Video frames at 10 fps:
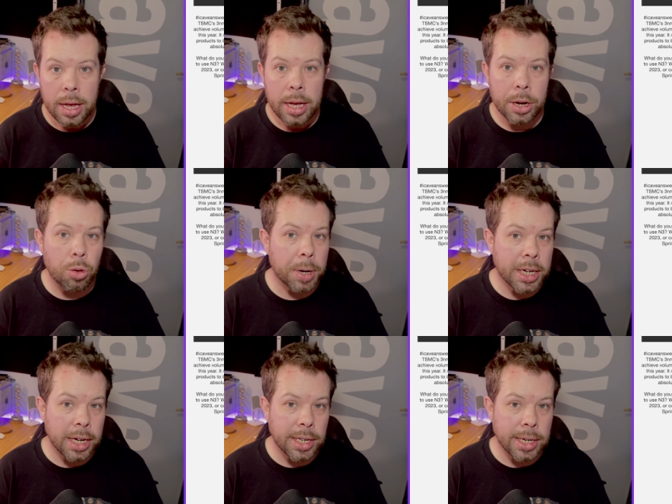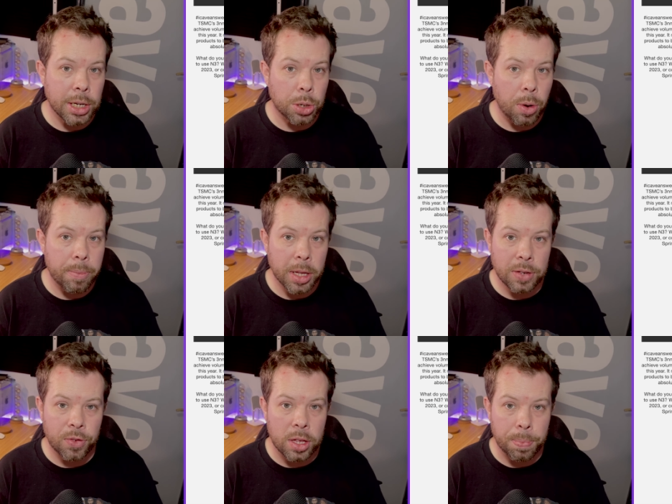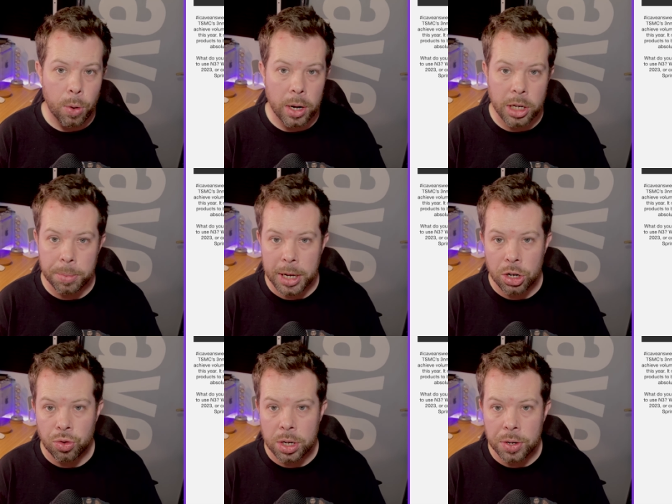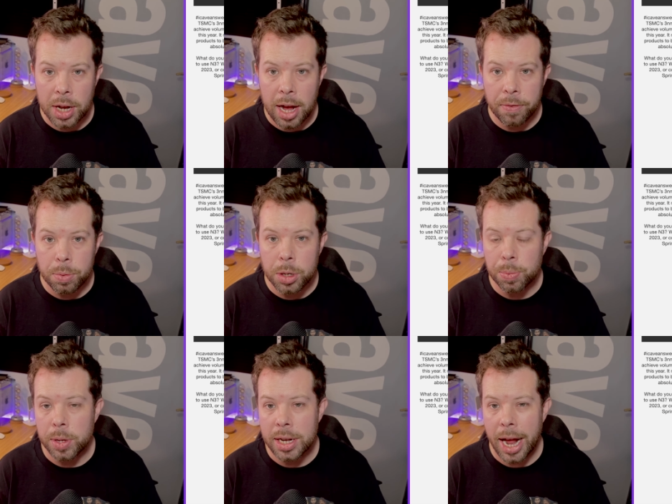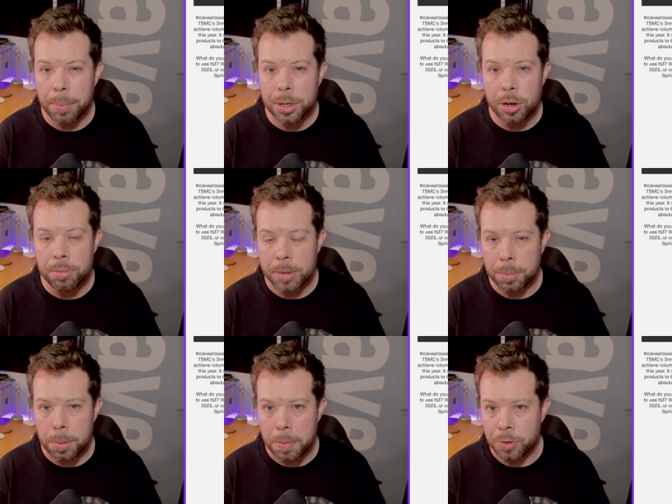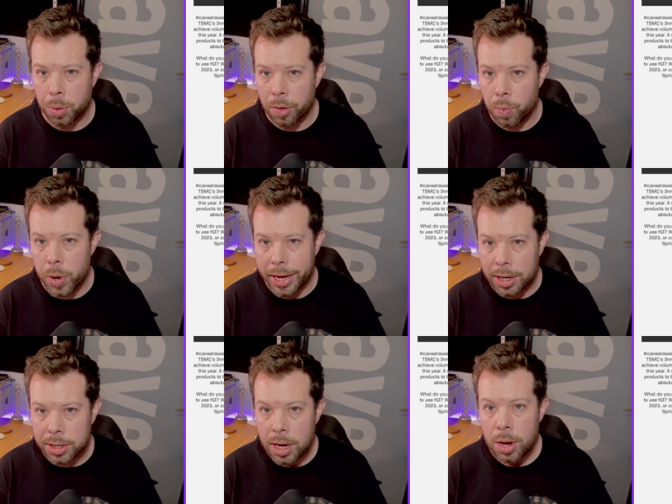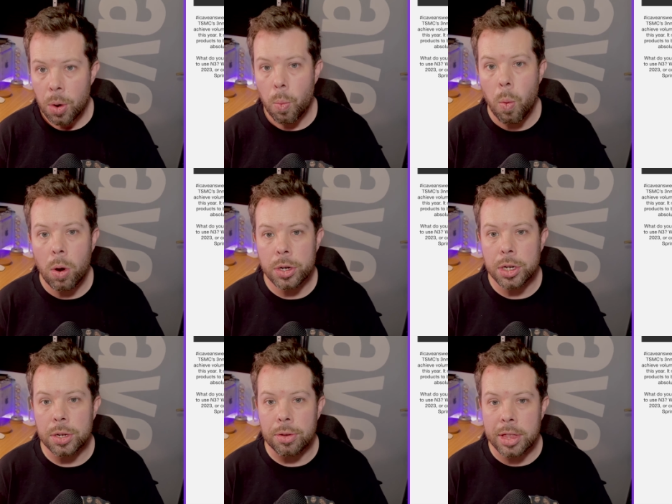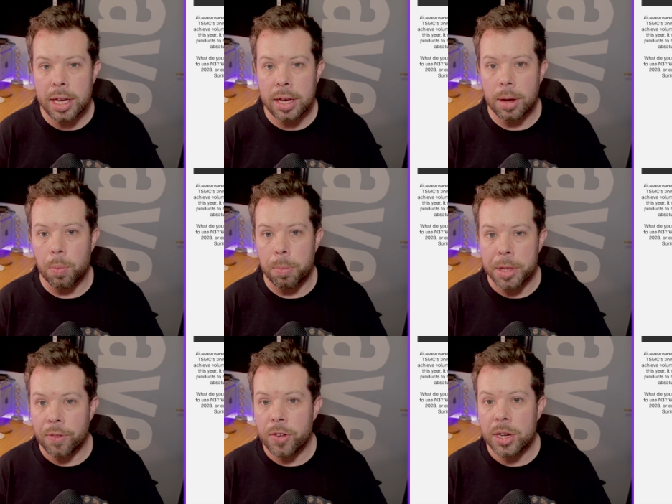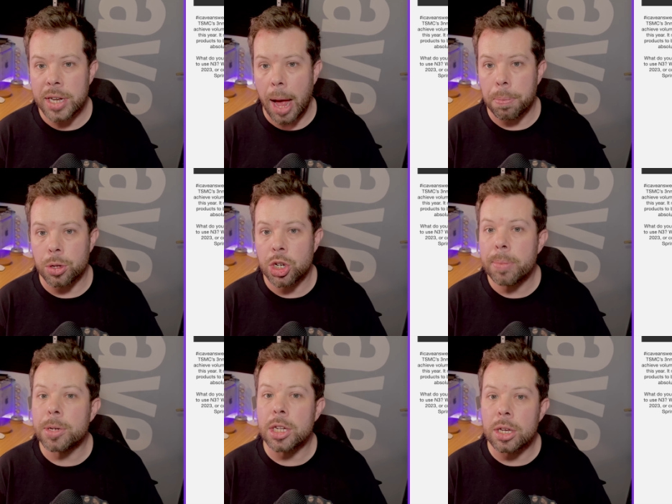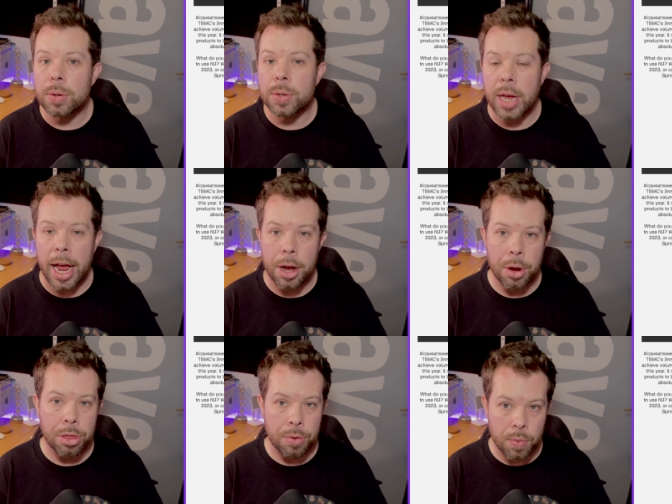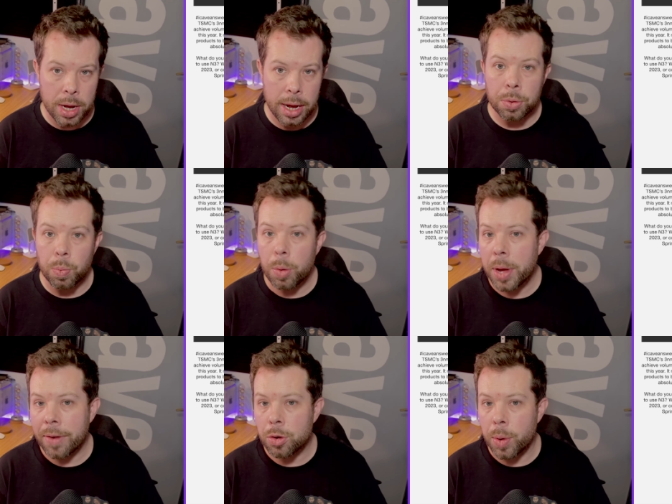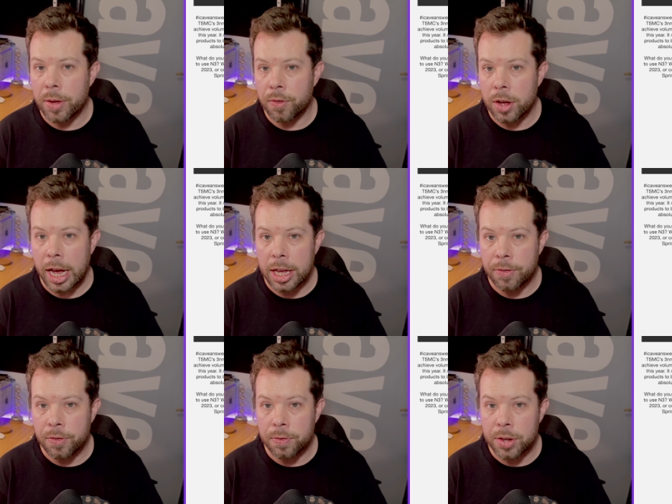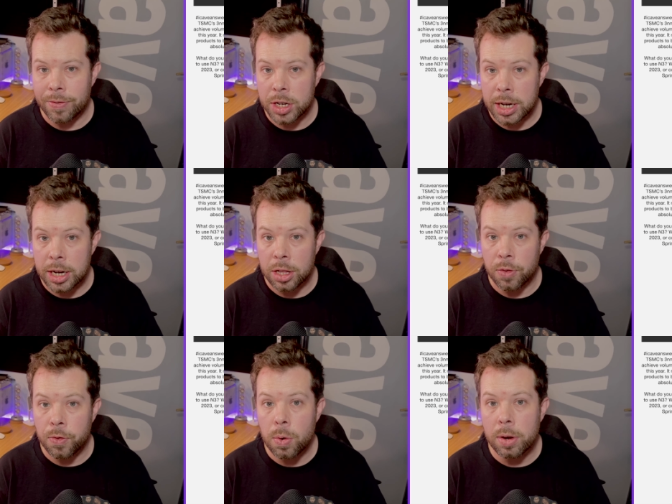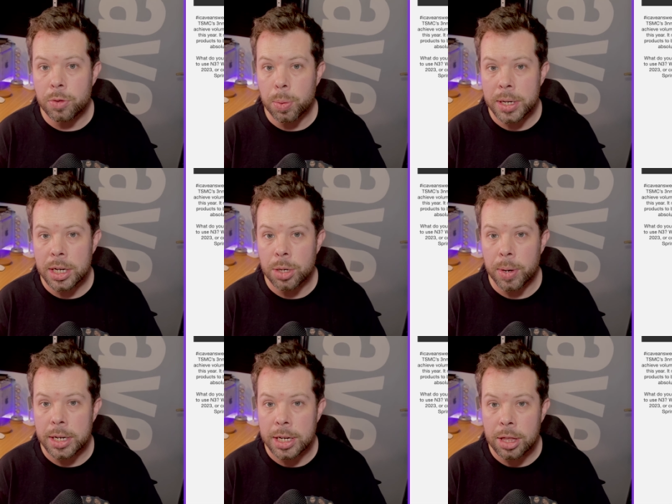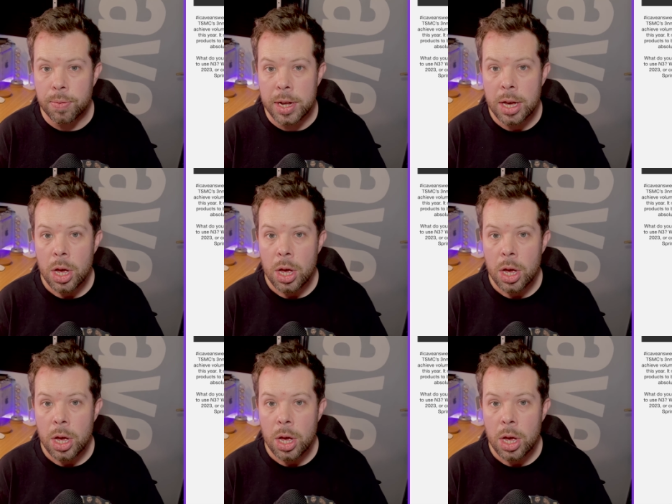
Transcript: It normally takes six to twelve months for the products to be introduced afterwards, with an absolute minimum of twelve weeks. What do you think will be the first Apple chip to use N three? Will we have to wait for A seventeen in the fall of twenty twenty-three,